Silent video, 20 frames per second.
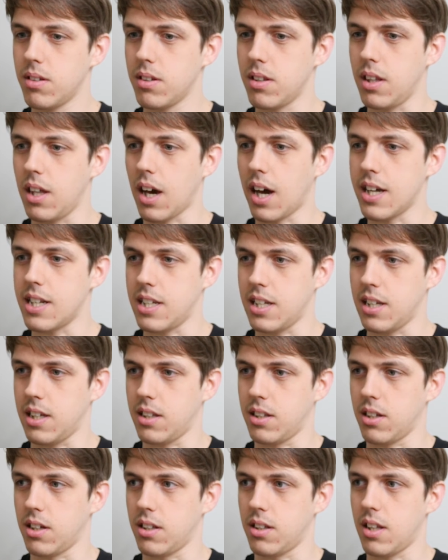the
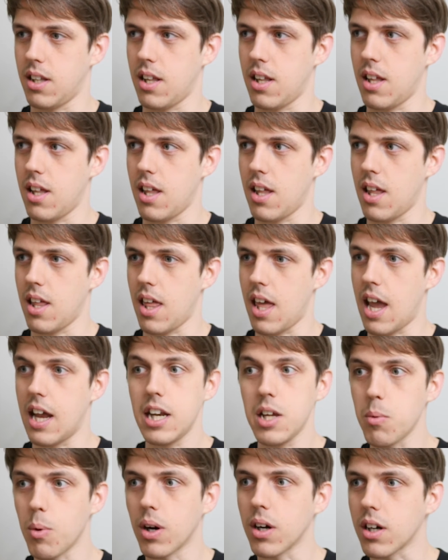idea that
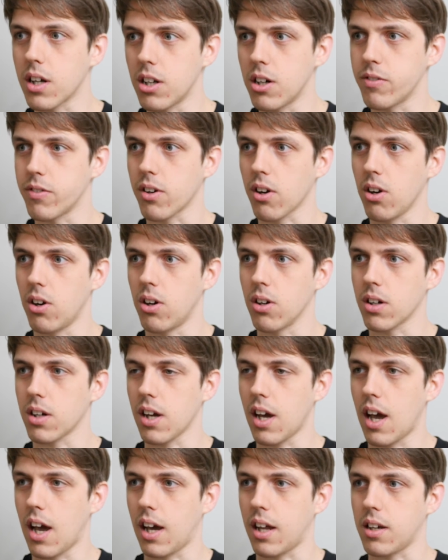anyone can
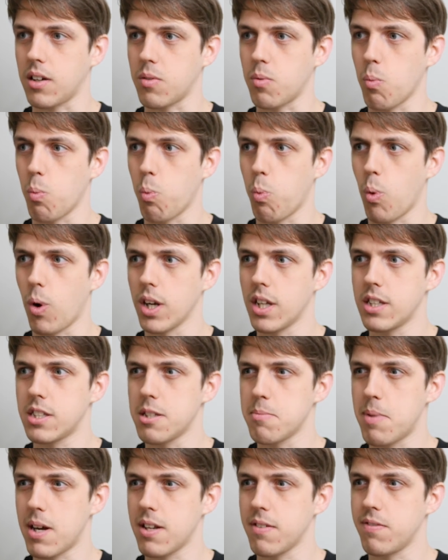overclock, and what is
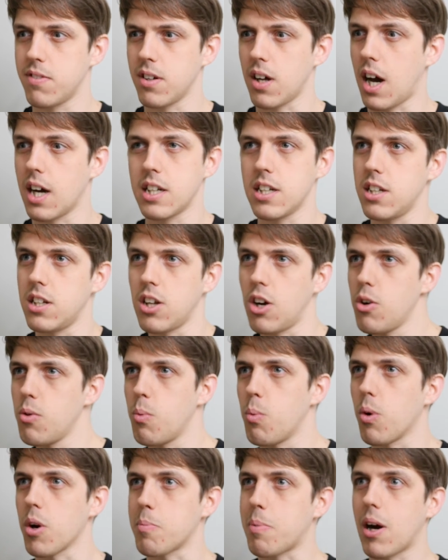the benefit? I didn't know
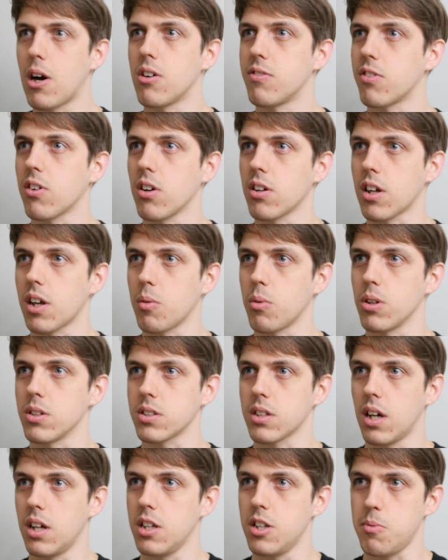what about overclocking
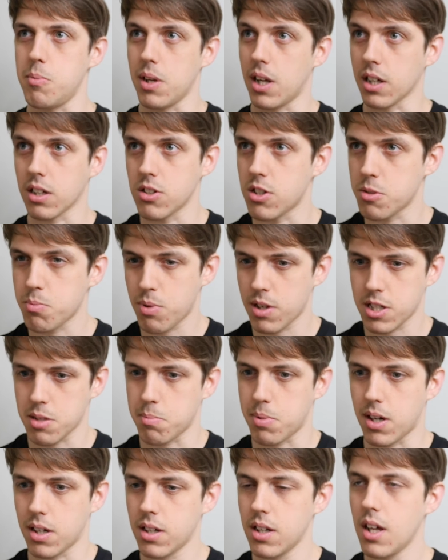was. You mean I can just press
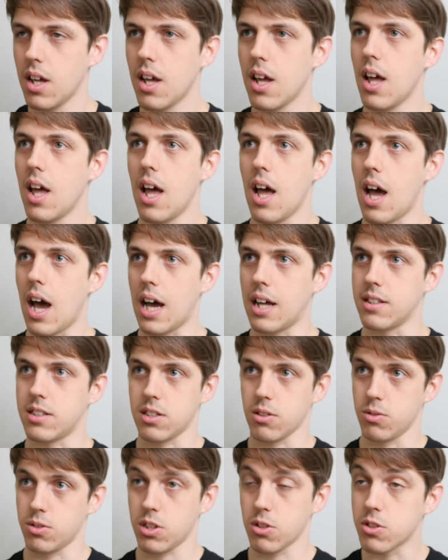a button? And
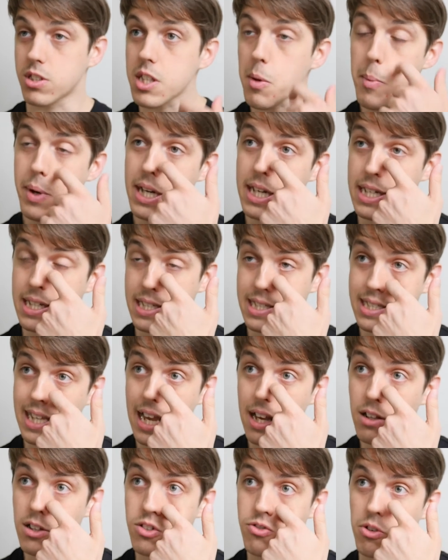so someone in a
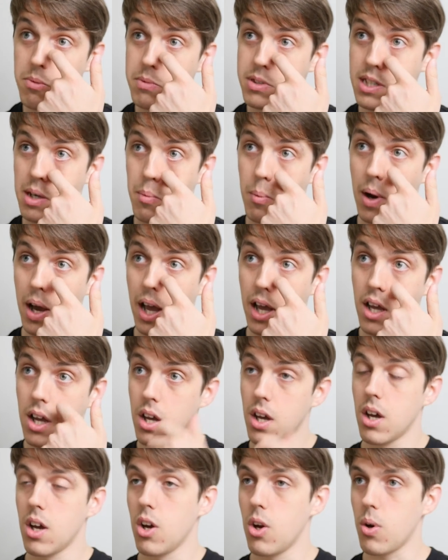sales room somewhere
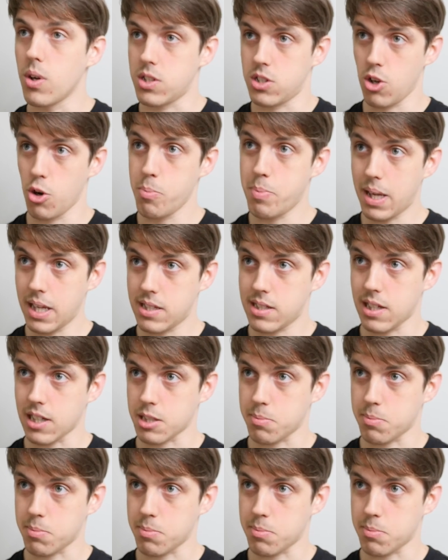who has no PC